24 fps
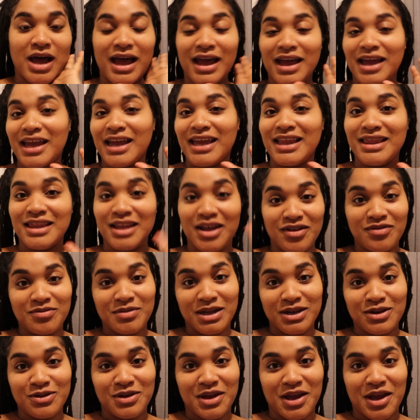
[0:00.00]
I love
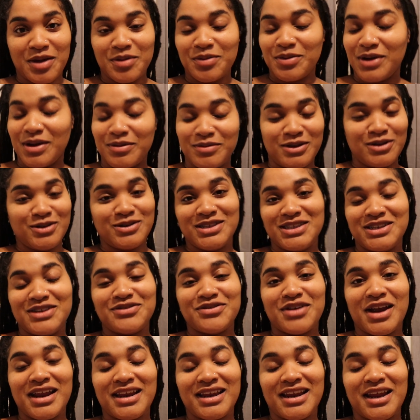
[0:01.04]
my new camera. I'm using it
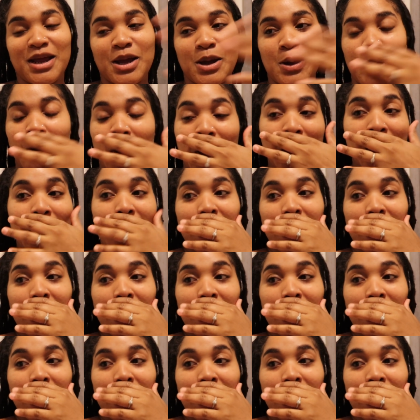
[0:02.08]
right now.